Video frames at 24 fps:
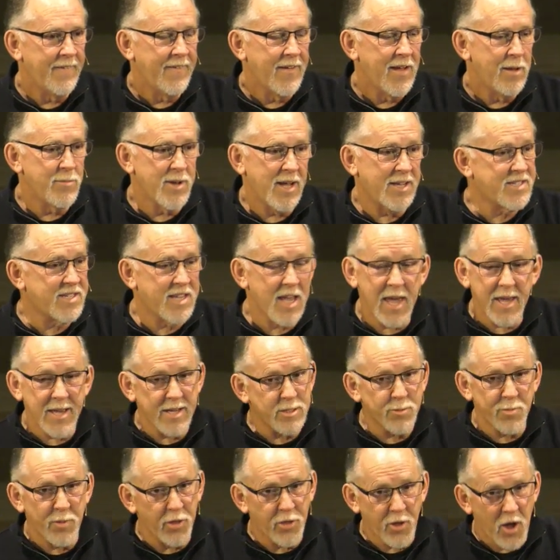I'm not saying
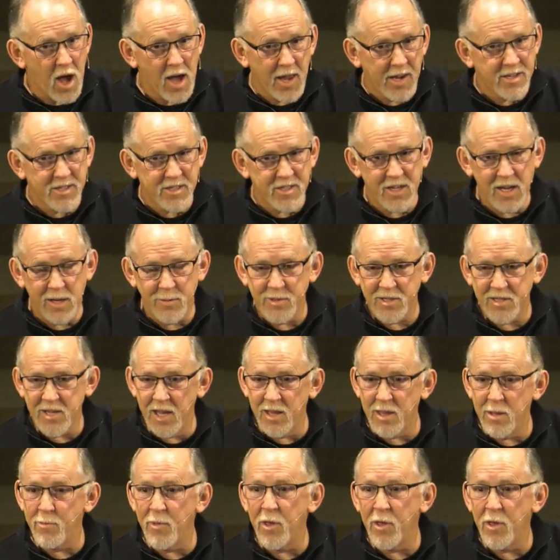it's mythology. I'm saying that